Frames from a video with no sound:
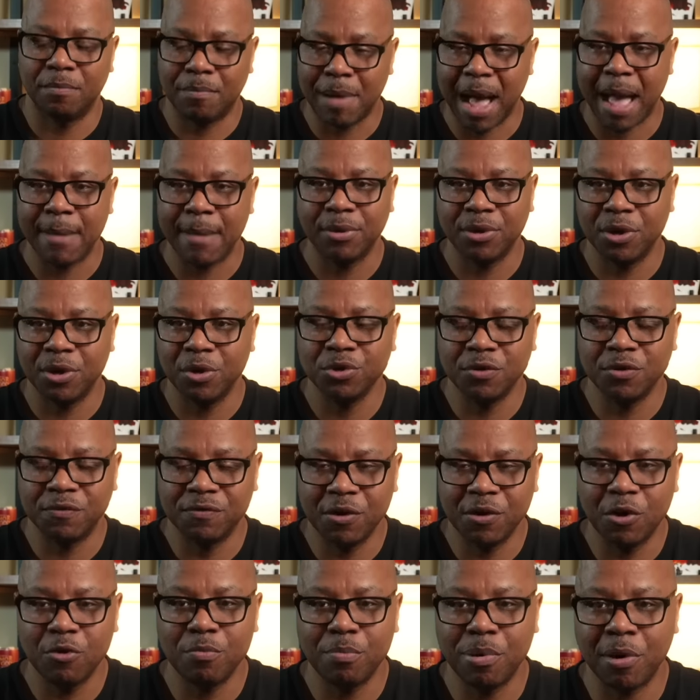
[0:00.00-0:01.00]
Bible knows of
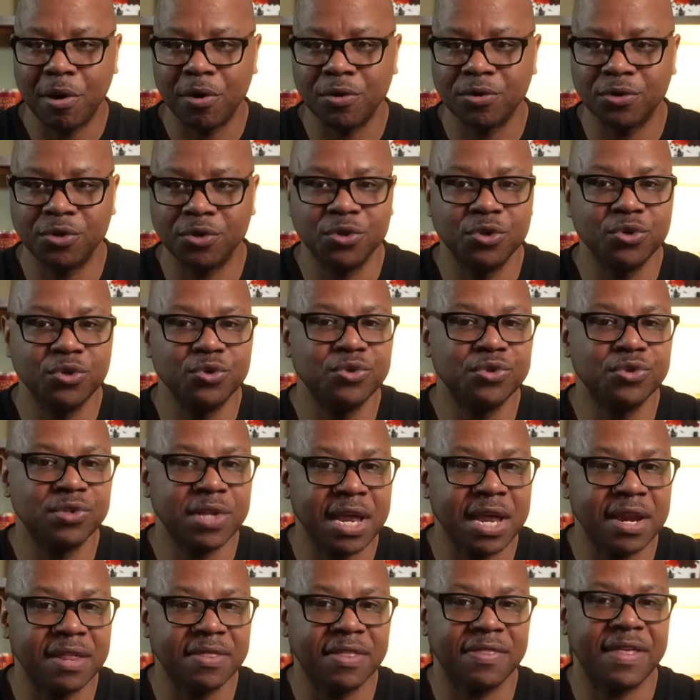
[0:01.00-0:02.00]
no person who
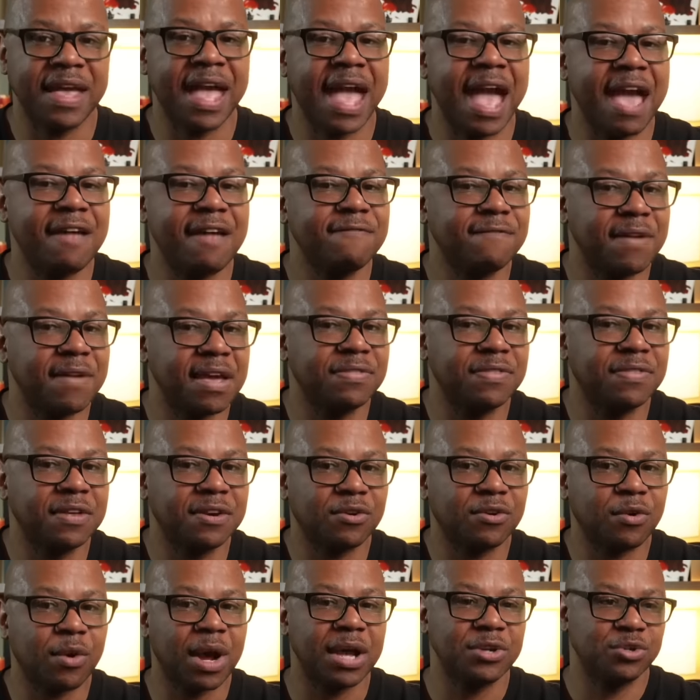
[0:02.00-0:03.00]
stated that they had faith in
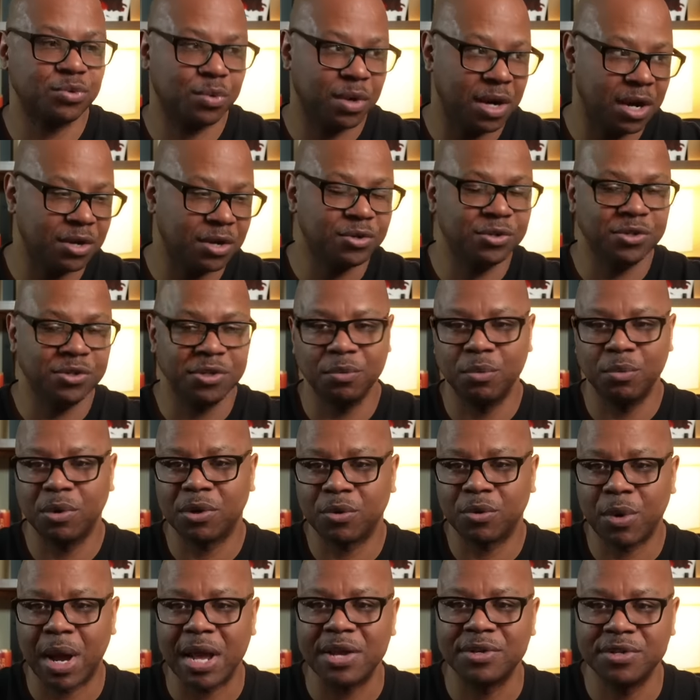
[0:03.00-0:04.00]
Christ, who understood what
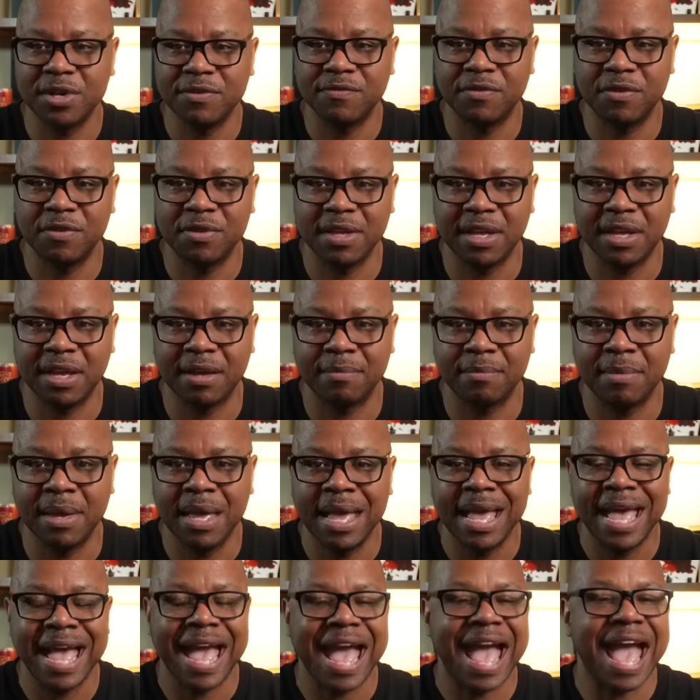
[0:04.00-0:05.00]
Christ did for them,
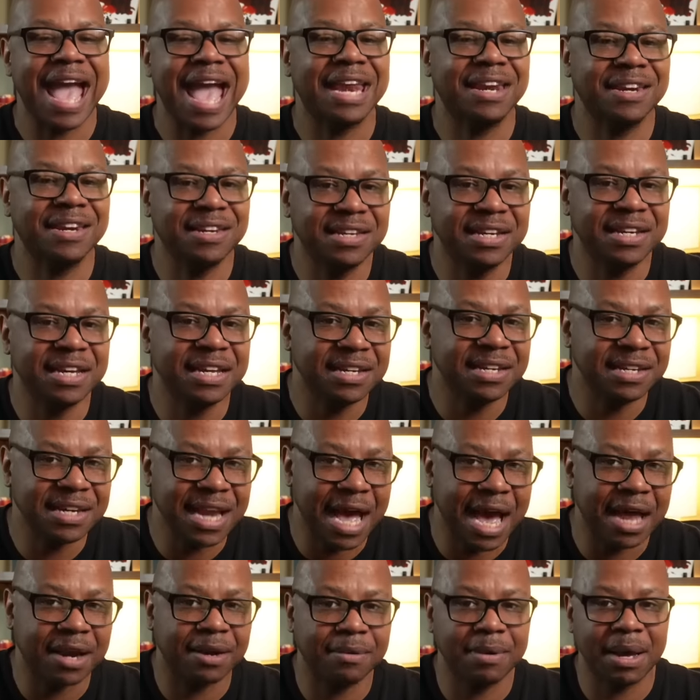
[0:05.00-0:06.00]
and did
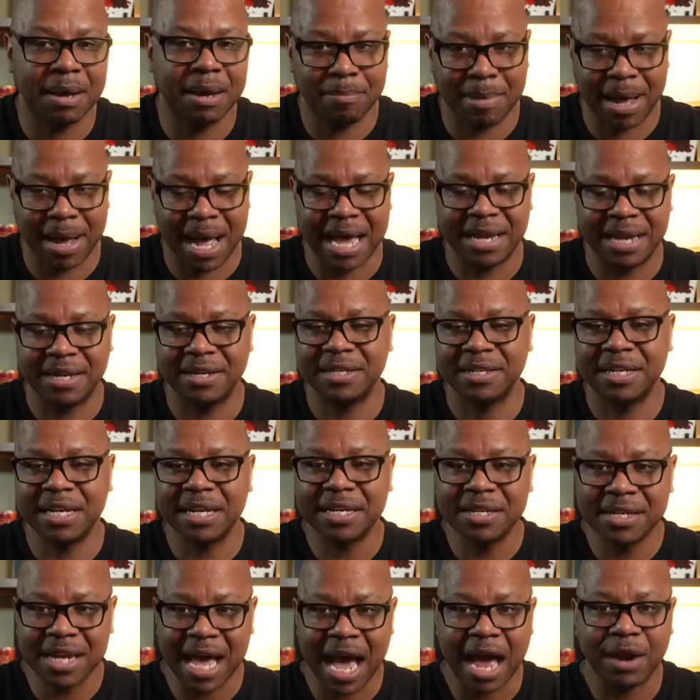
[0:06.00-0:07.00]
not abide,
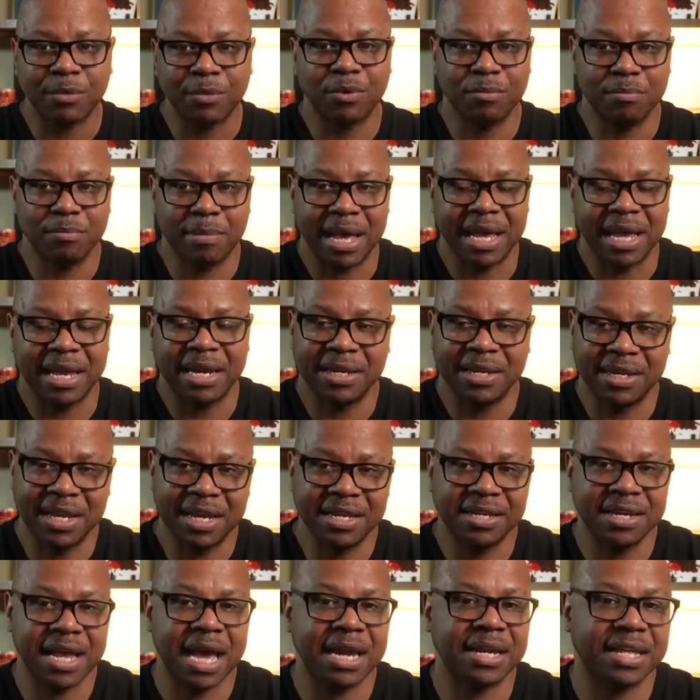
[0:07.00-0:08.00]
did not remain, did
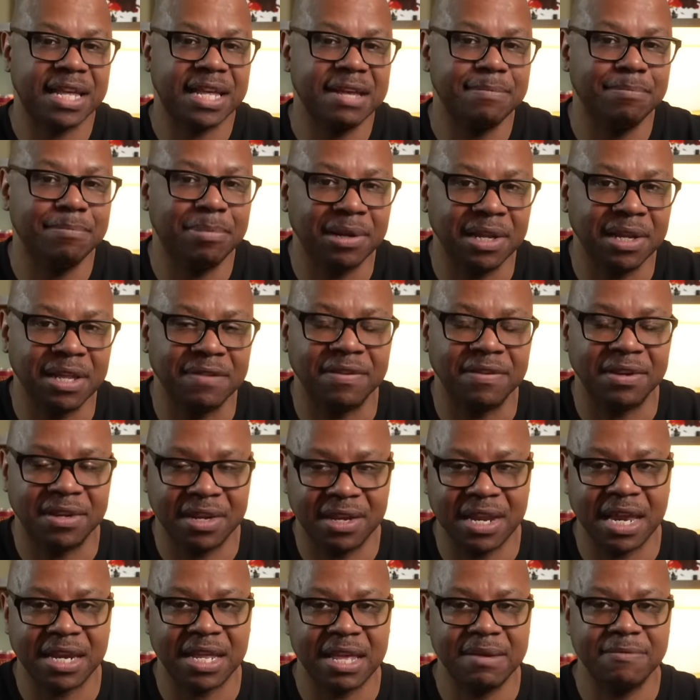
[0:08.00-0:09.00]
not keep believing, did
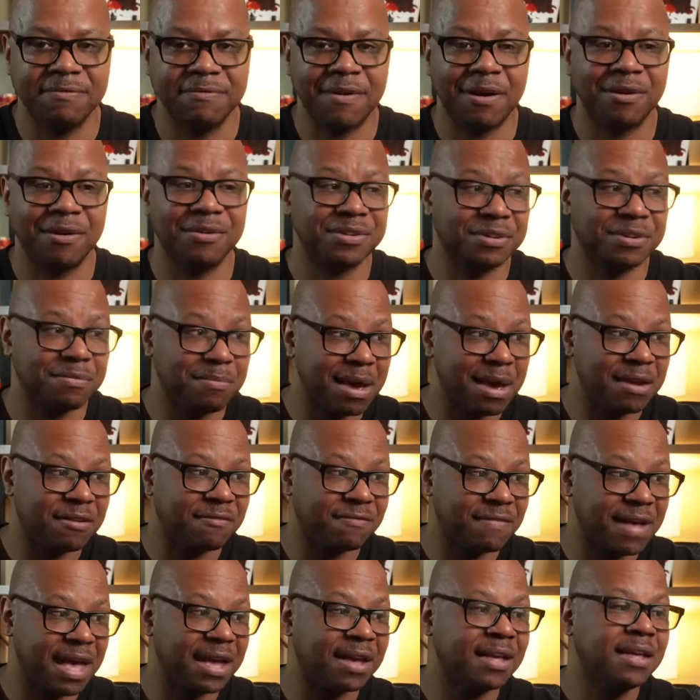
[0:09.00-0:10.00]
not keep following. As a matter of
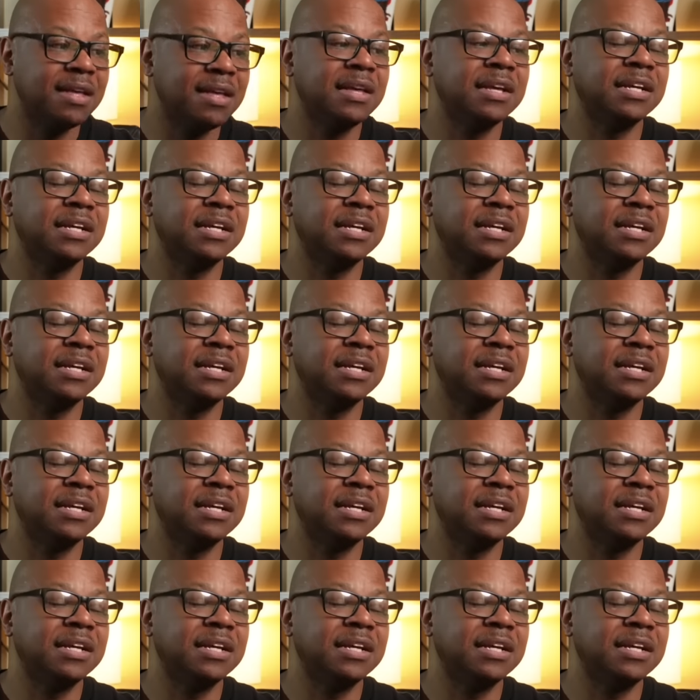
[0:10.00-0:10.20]
fact,